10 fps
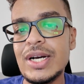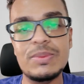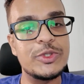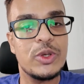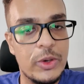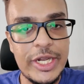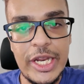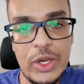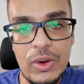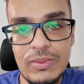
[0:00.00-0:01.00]

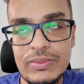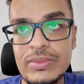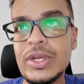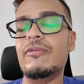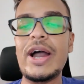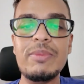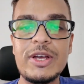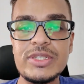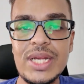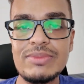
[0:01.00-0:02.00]
Absolutely no. Why?
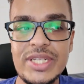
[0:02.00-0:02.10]
Because I'm